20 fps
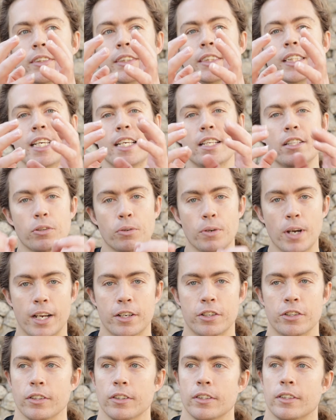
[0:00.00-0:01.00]
The
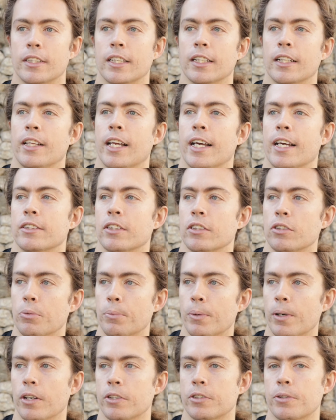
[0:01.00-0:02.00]
interaction that allows it to
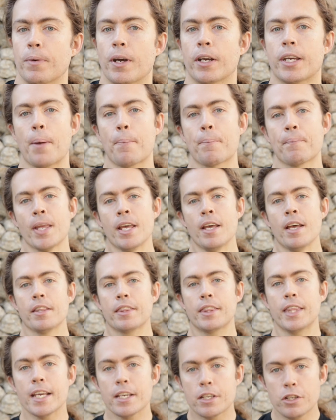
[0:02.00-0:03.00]
emerge. Okay,
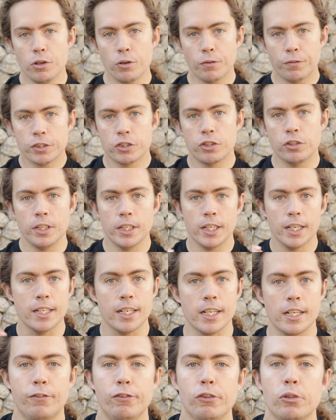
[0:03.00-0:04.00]
thank you for tuning in.
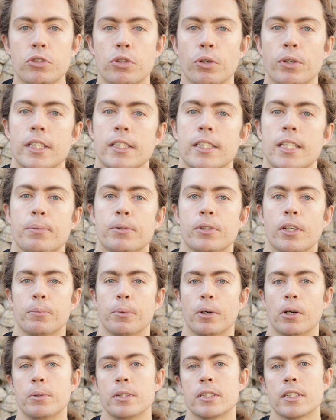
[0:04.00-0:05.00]
If you enjoyed this episode,
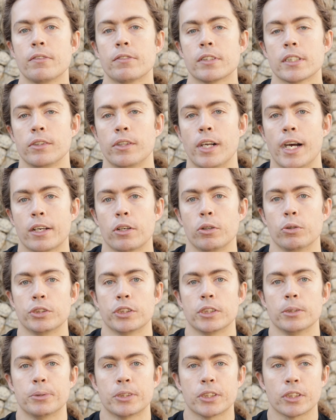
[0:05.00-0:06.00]
by all means, give us a like or
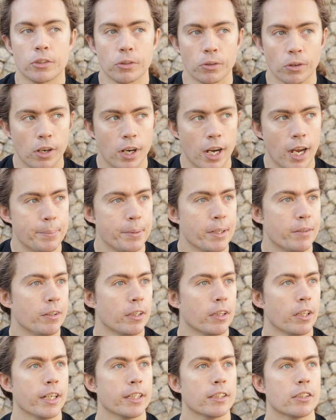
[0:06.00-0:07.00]
subscribe. If
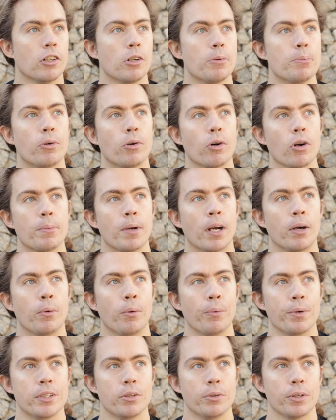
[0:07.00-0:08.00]
you'd like to know more about what
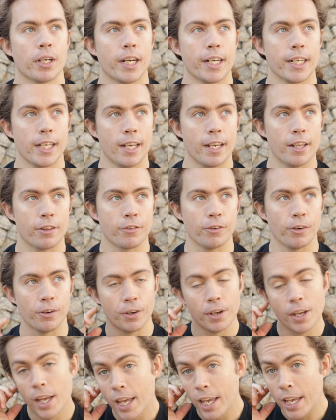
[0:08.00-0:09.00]
we do at IDEANTHRO,
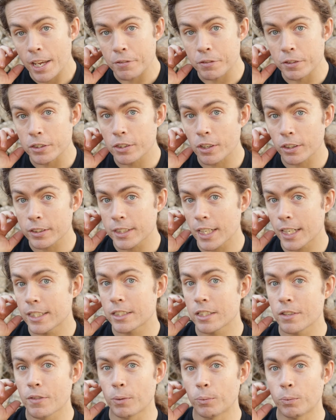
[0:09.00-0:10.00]
if you just got a
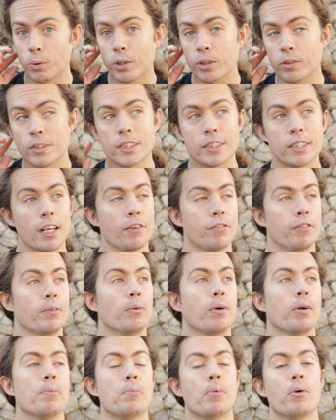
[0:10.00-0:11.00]
taste of the watery stuff and
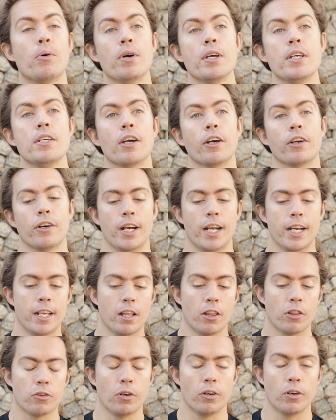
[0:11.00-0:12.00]
want more, you can go to
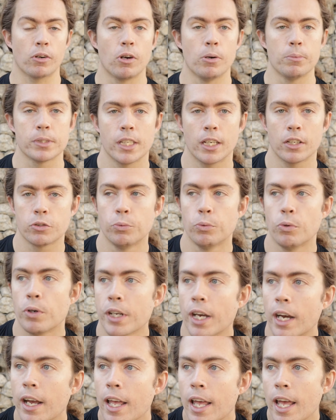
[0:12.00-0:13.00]

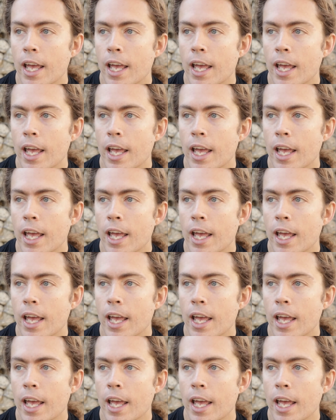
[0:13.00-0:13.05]
ideanthro.com/water.